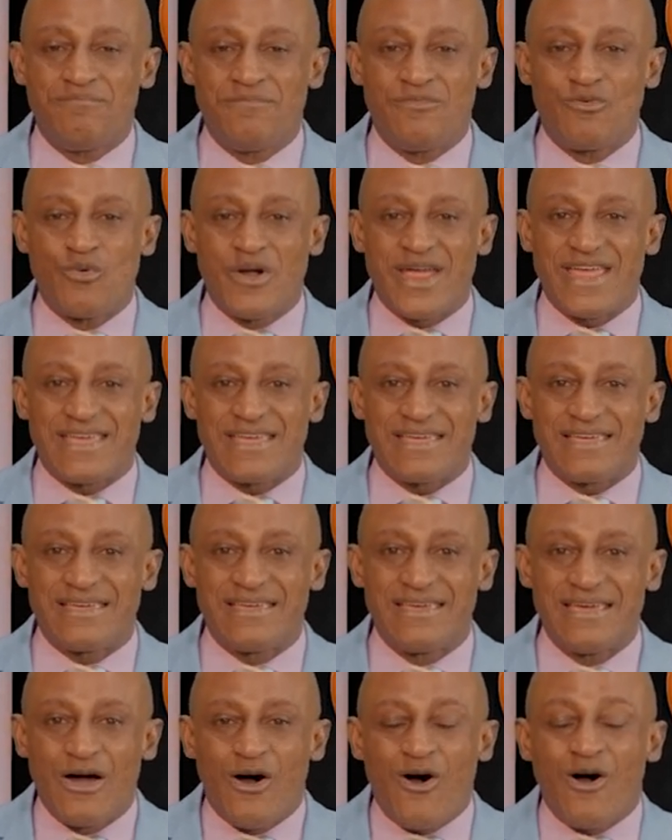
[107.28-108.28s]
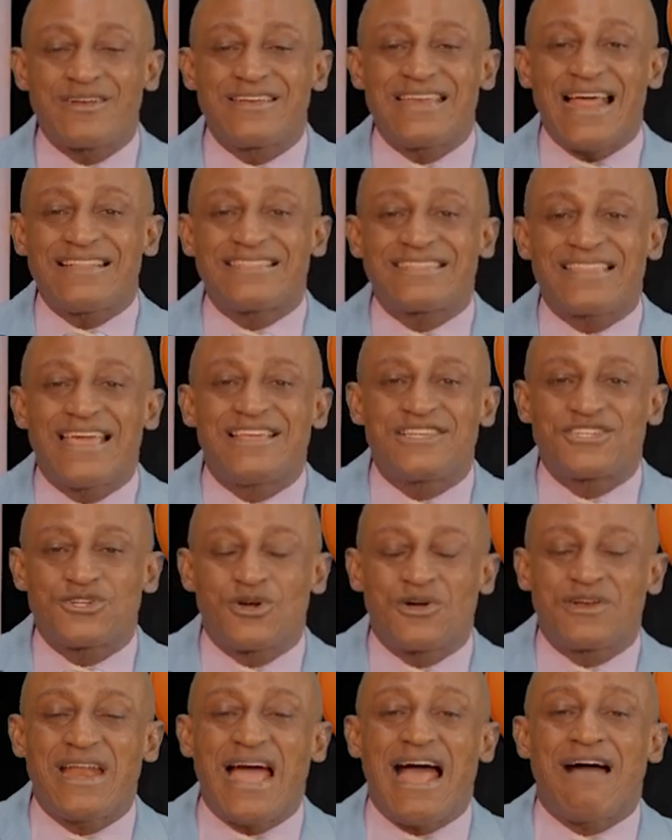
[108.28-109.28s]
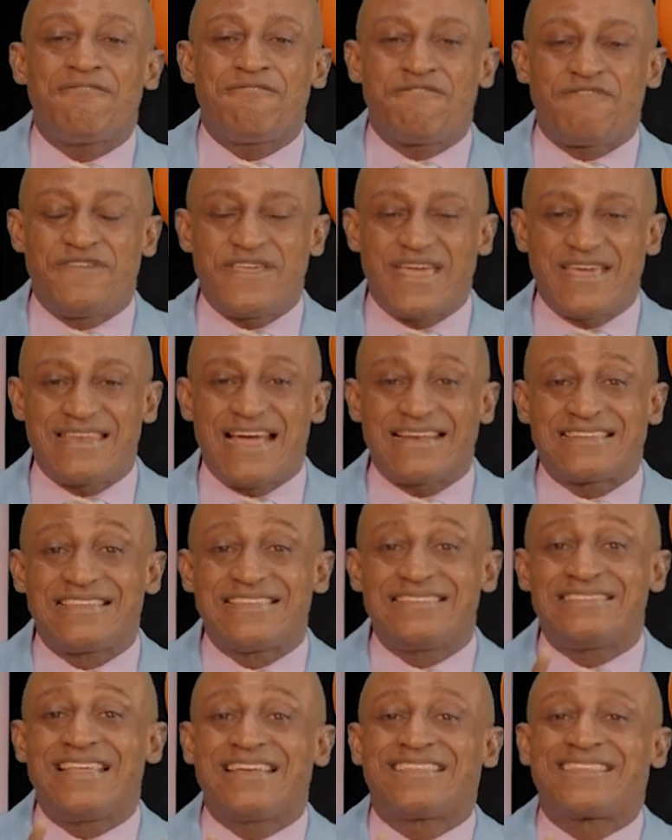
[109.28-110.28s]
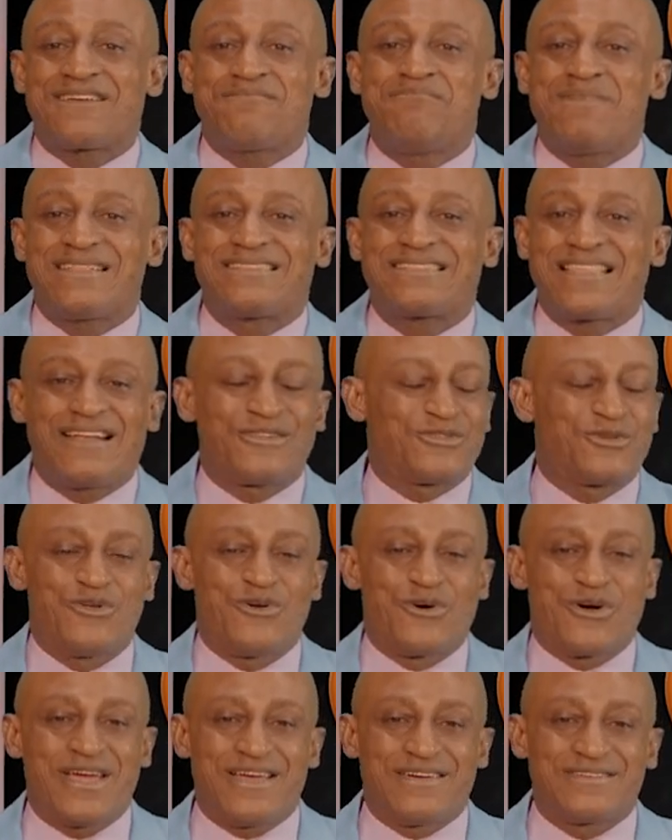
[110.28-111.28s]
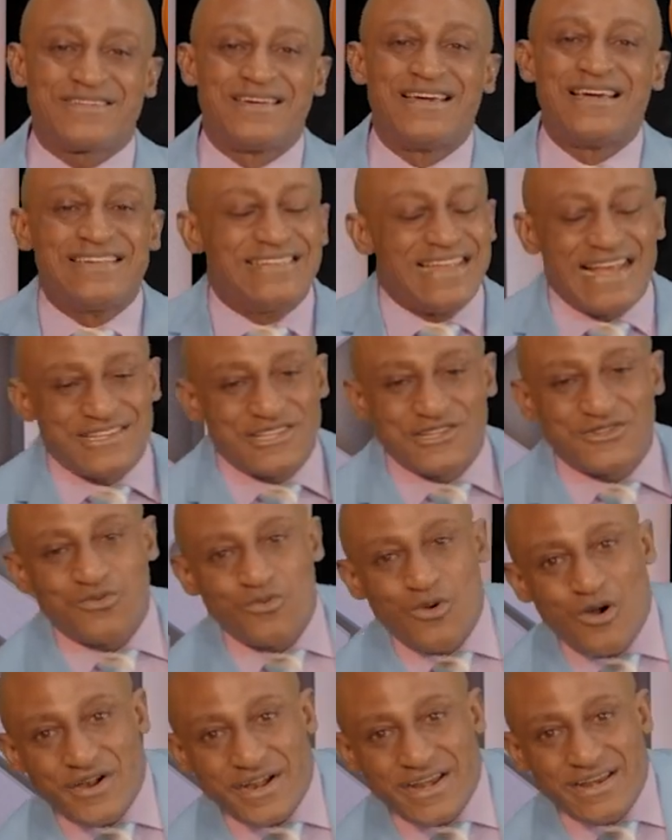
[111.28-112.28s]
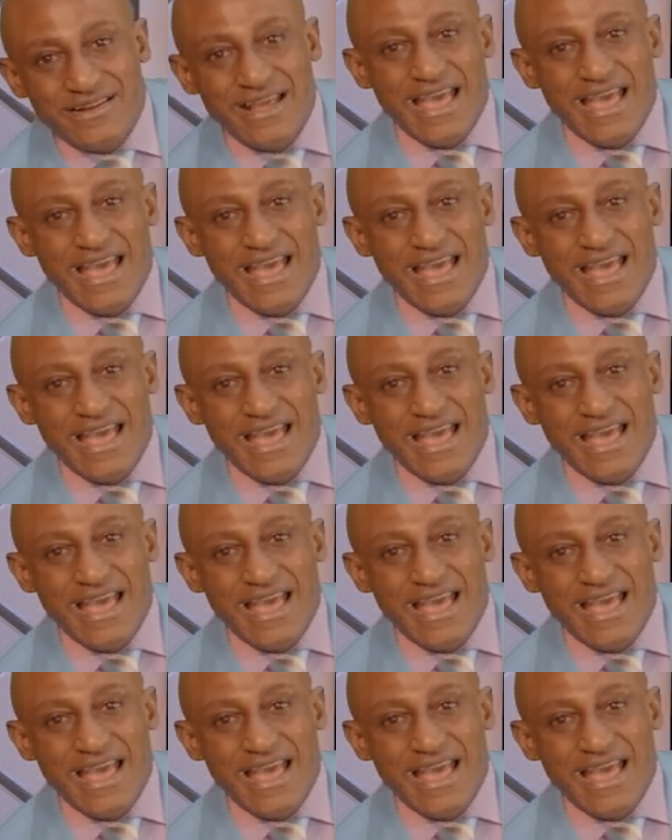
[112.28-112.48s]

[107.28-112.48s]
way, under tension and fear that is detrimental to your health. That is worrying.